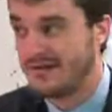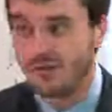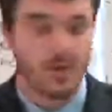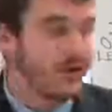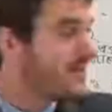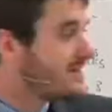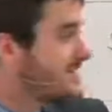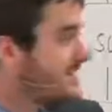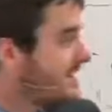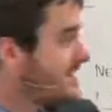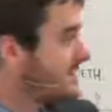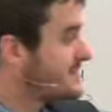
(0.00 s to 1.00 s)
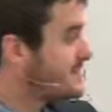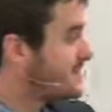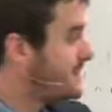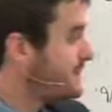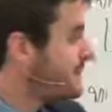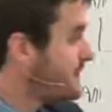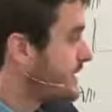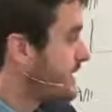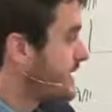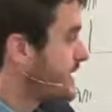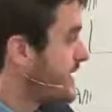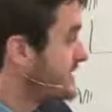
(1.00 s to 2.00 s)
What this is
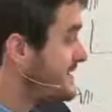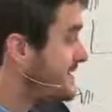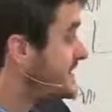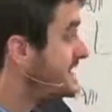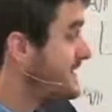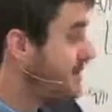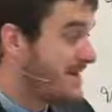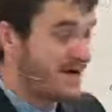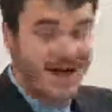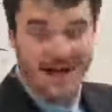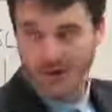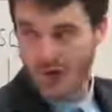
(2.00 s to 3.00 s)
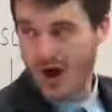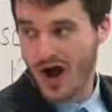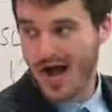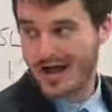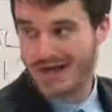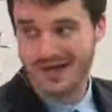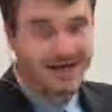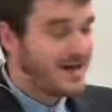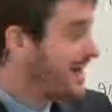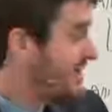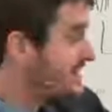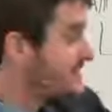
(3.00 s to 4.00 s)
this is the midnight cry,
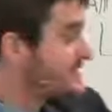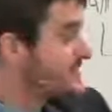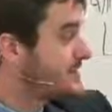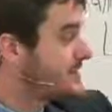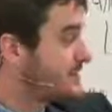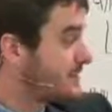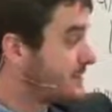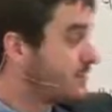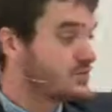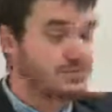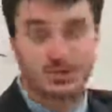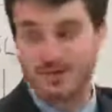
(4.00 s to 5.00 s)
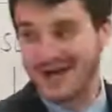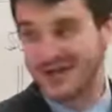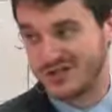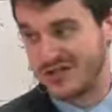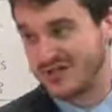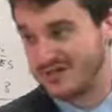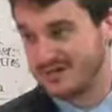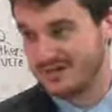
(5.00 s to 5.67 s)
and this is the close of probation.